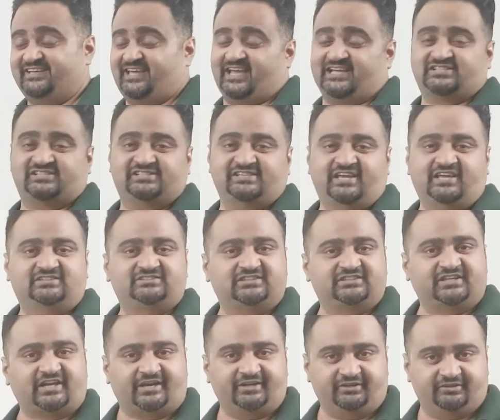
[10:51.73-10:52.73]
yes, it's
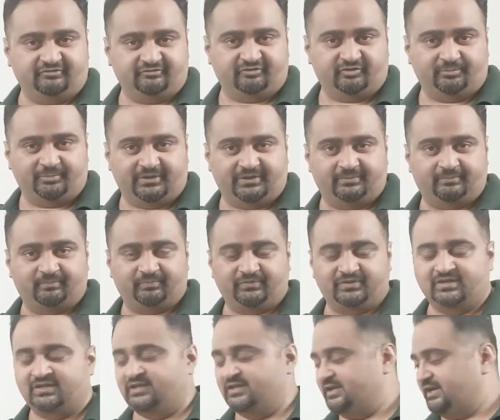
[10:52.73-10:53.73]
a titan for me.
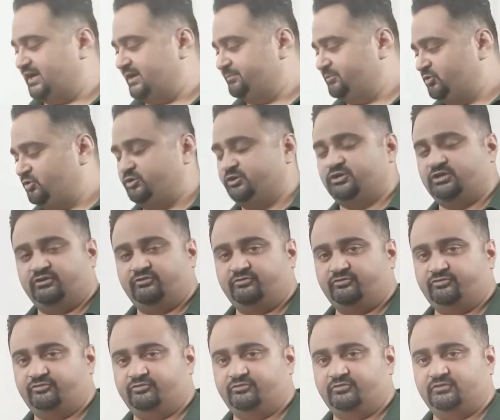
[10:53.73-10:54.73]
I'm going to
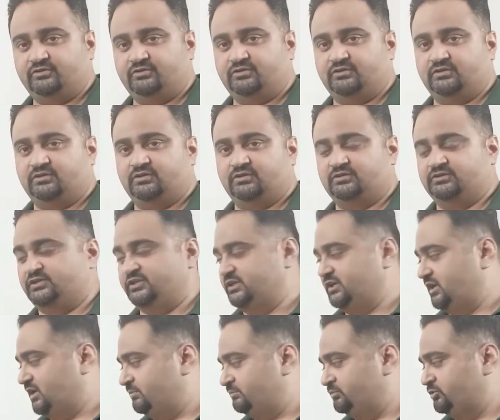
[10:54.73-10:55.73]
give the
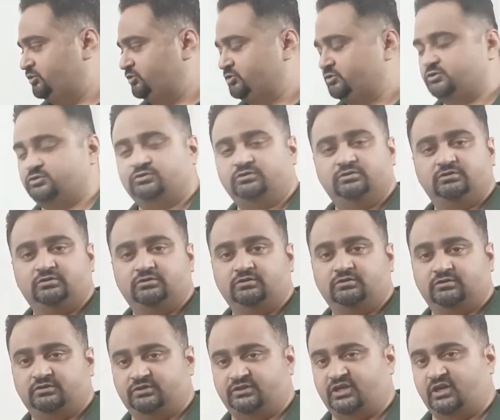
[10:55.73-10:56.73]

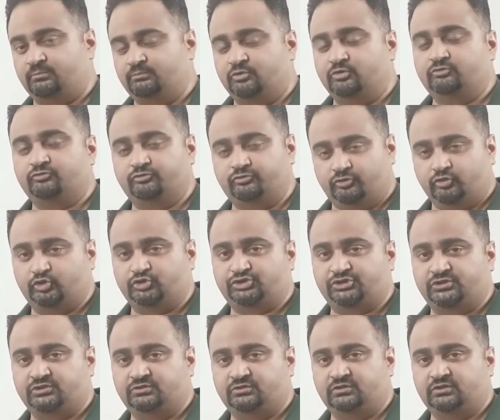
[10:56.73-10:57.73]
Amrut
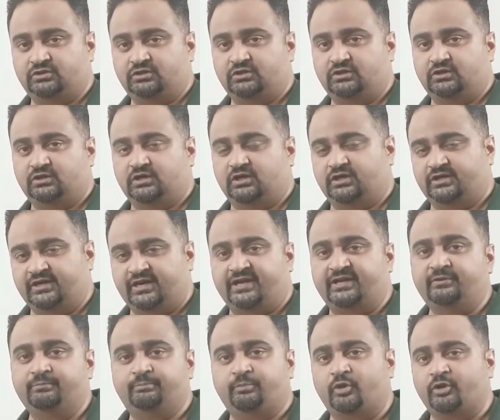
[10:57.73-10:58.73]
Fusion a
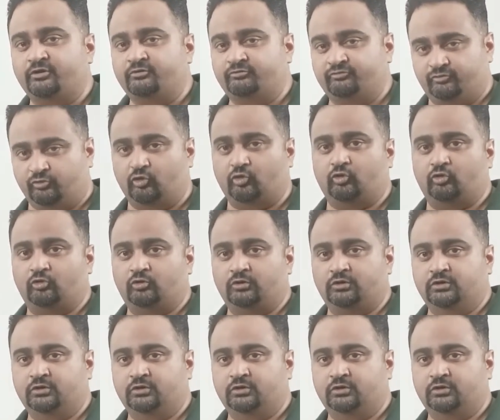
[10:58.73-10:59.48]
9.4.